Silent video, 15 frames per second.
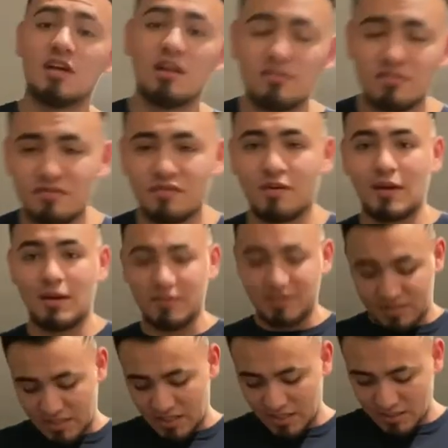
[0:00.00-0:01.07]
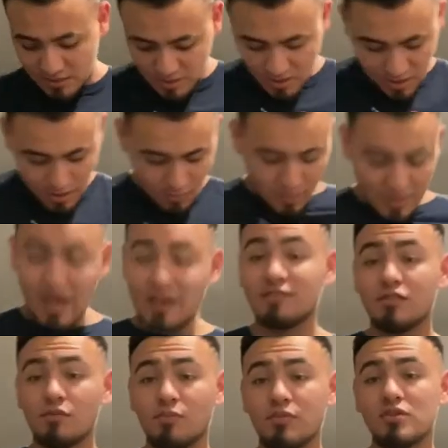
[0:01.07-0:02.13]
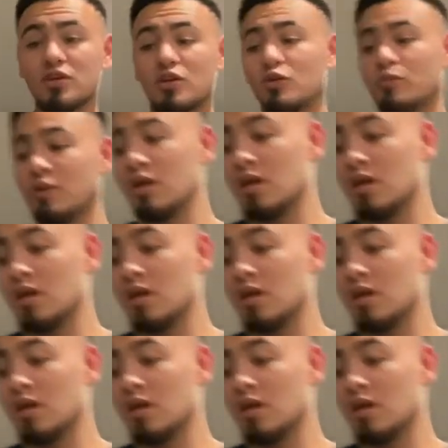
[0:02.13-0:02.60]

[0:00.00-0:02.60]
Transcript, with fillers: if I'm not mistaken. But yeah, super dope.